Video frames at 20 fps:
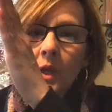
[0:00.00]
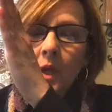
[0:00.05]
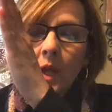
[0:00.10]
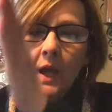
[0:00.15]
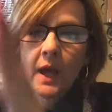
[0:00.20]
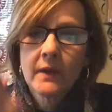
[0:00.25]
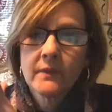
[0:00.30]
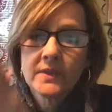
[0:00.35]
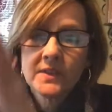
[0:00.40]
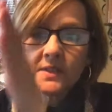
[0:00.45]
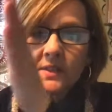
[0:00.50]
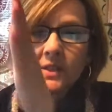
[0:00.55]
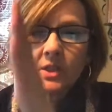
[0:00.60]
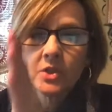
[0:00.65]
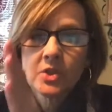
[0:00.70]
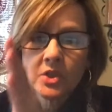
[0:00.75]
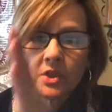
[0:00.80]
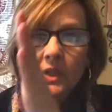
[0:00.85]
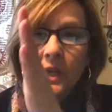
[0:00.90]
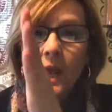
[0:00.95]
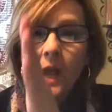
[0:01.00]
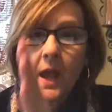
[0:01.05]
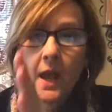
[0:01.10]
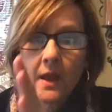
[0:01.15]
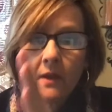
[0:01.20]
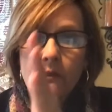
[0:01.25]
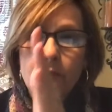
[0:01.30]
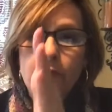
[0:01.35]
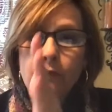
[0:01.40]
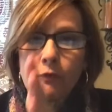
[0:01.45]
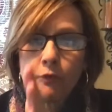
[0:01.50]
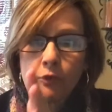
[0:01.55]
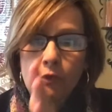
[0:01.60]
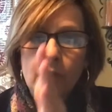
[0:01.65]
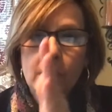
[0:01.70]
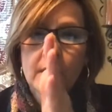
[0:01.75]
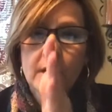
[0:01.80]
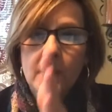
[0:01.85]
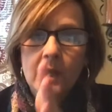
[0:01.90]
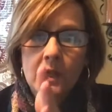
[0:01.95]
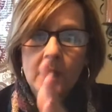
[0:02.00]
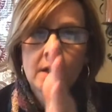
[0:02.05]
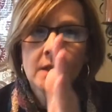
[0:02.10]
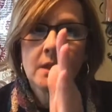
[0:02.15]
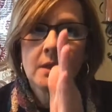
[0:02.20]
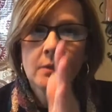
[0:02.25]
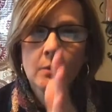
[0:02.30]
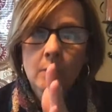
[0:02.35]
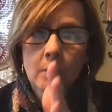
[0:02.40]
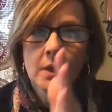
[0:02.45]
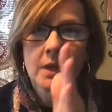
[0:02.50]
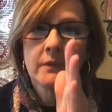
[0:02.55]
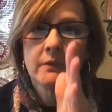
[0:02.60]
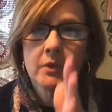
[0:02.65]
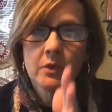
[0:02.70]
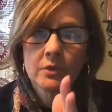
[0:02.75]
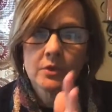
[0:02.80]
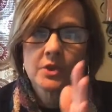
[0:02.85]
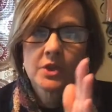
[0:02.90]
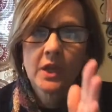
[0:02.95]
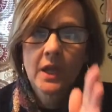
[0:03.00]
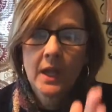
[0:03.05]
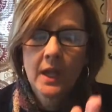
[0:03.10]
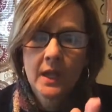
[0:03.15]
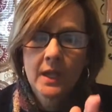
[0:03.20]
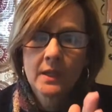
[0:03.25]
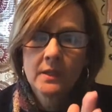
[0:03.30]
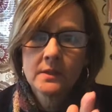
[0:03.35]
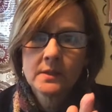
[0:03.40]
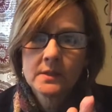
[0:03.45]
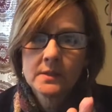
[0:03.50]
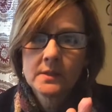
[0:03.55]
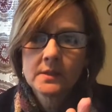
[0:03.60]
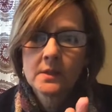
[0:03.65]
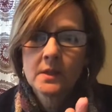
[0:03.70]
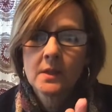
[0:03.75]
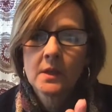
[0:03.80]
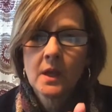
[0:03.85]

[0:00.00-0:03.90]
have a stitch in every one of your chains.